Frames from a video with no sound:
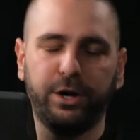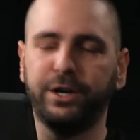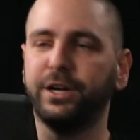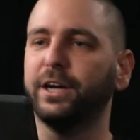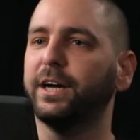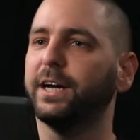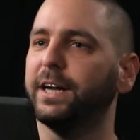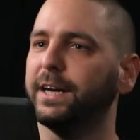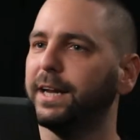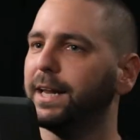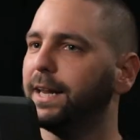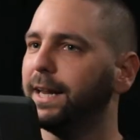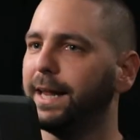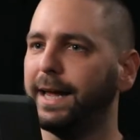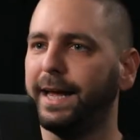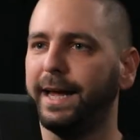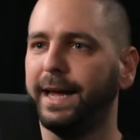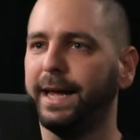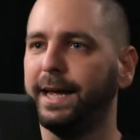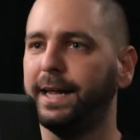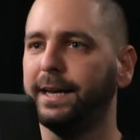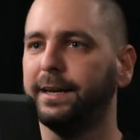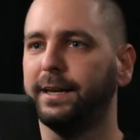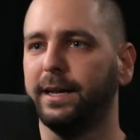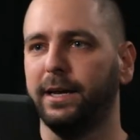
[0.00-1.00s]
where they're gonna
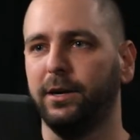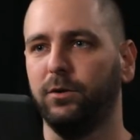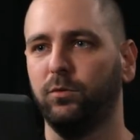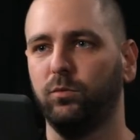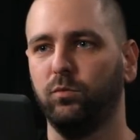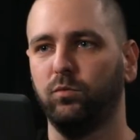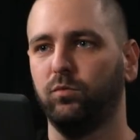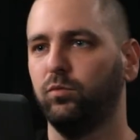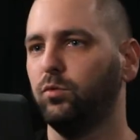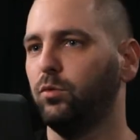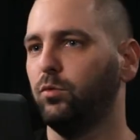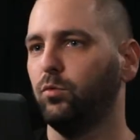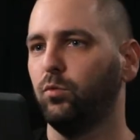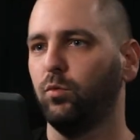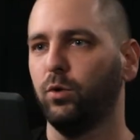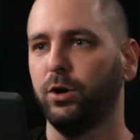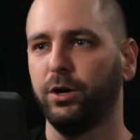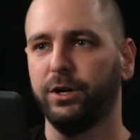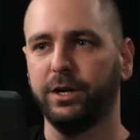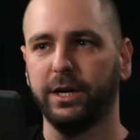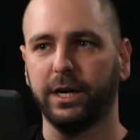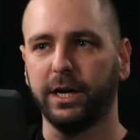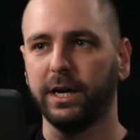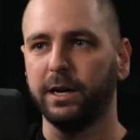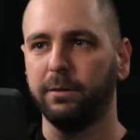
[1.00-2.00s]
land, and
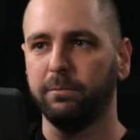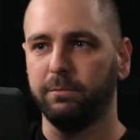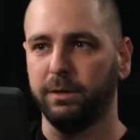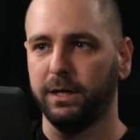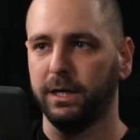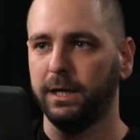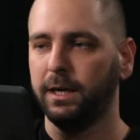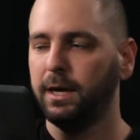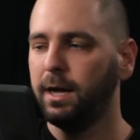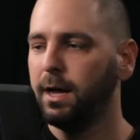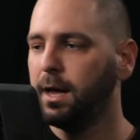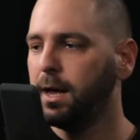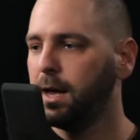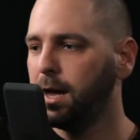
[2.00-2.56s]
where they're gonna be.